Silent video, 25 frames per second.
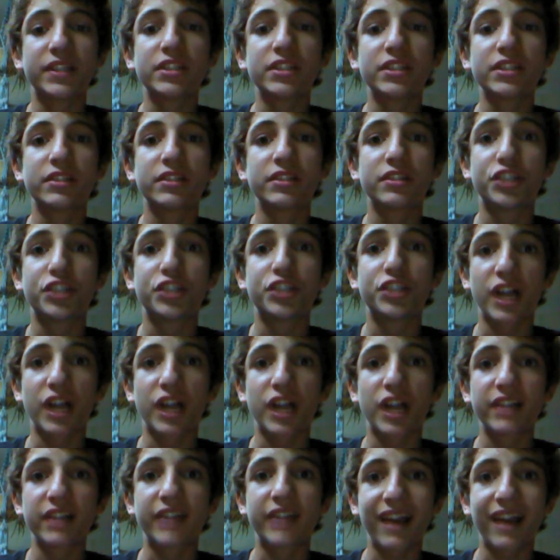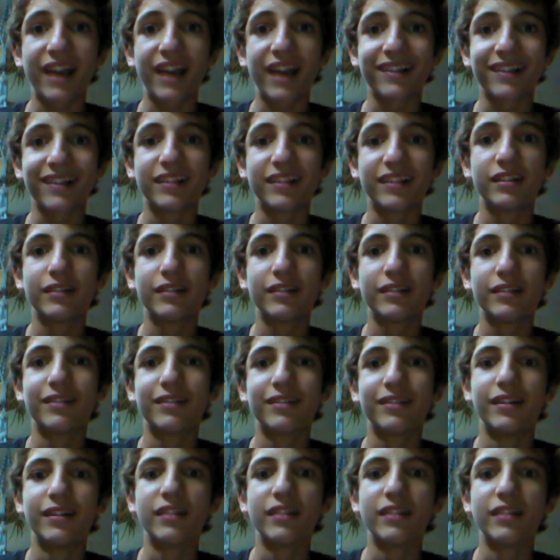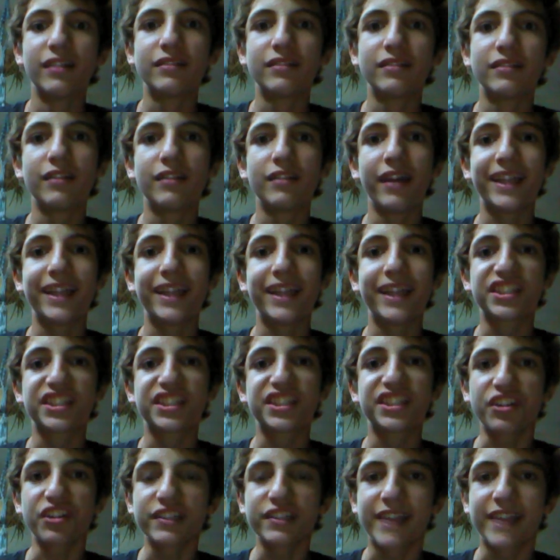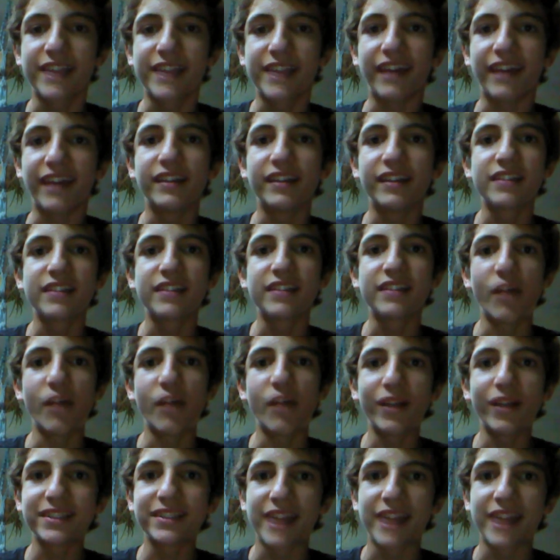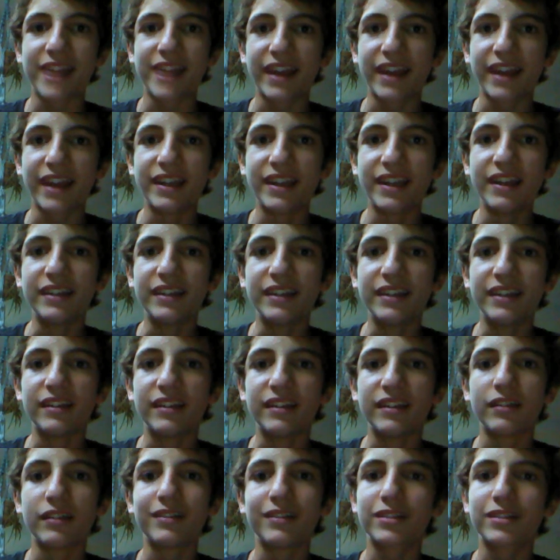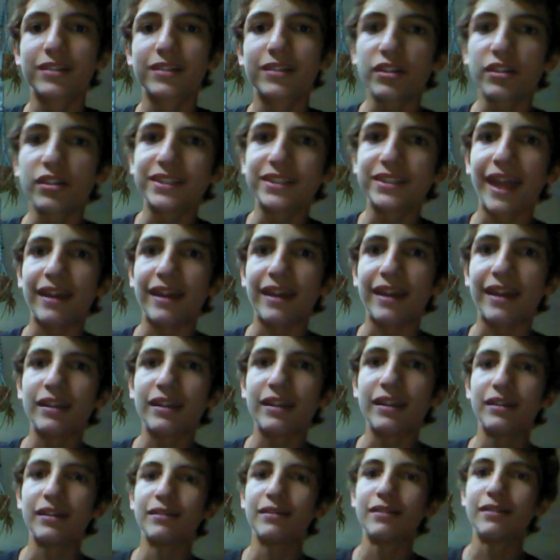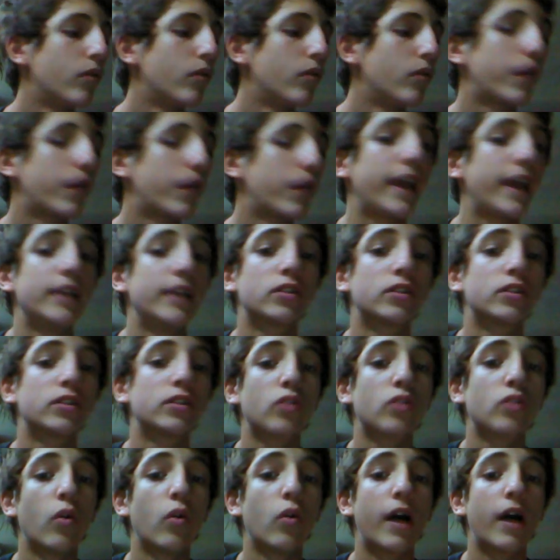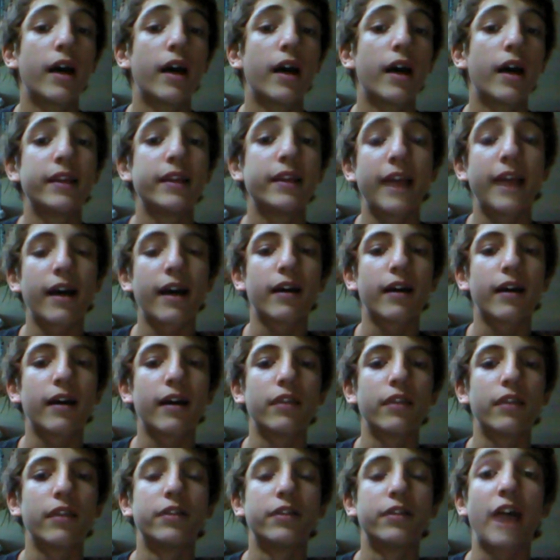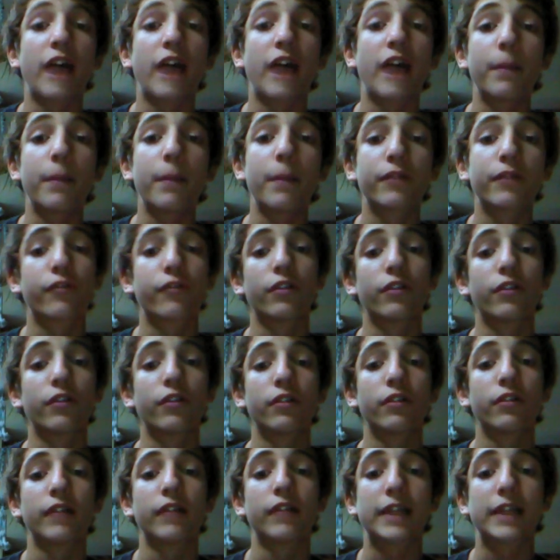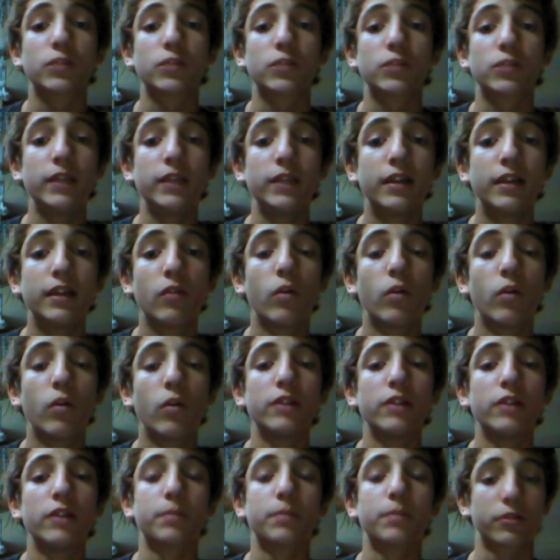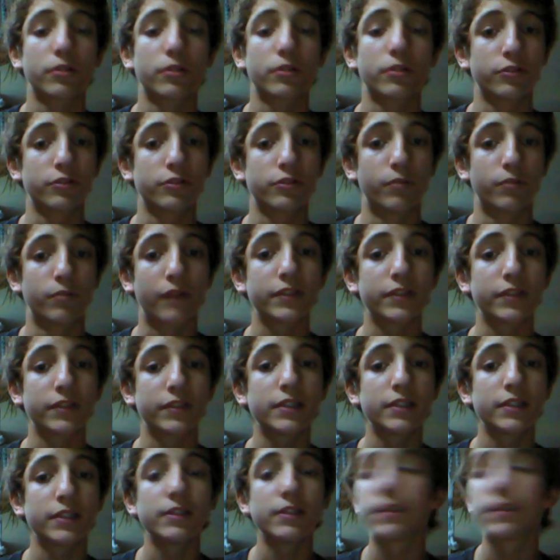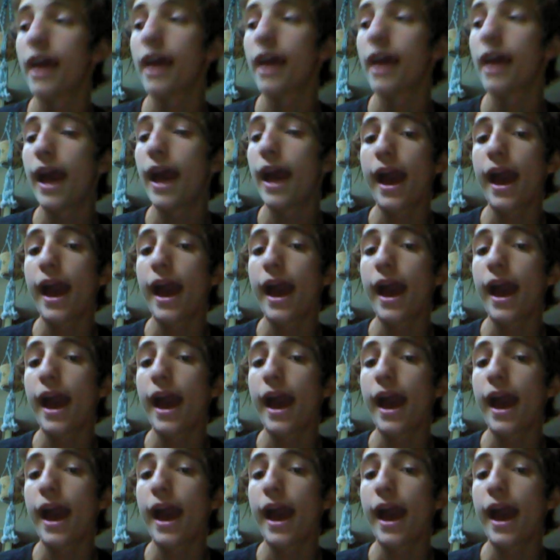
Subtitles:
This is Chantel. And it's Thursday. It's not Wednesday. It's Thursday. Okay, so yeah, the topic for last week was personal preferences.